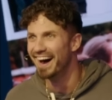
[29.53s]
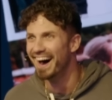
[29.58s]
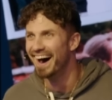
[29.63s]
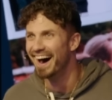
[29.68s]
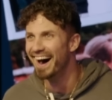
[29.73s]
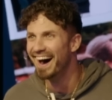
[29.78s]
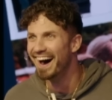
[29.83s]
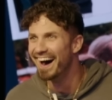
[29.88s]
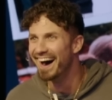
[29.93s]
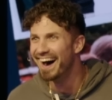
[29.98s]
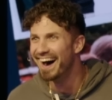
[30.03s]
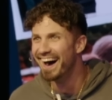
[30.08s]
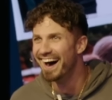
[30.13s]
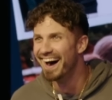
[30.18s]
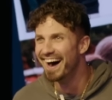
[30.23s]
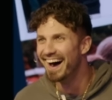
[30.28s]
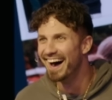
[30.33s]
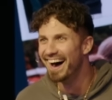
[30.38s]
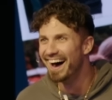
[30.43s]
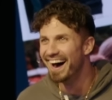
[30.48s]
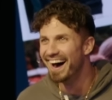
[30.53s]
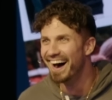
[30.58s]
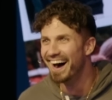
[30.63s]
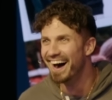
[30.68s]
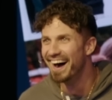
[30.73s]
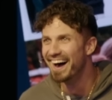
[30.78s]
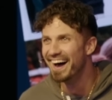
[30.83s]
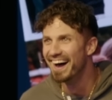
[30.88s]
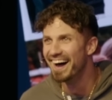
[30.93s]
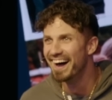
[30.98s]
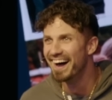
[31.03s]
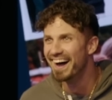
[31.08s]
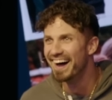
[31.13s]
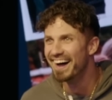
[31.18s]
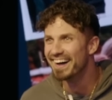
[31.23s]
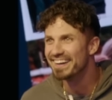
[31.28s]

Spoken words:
Nothing is said.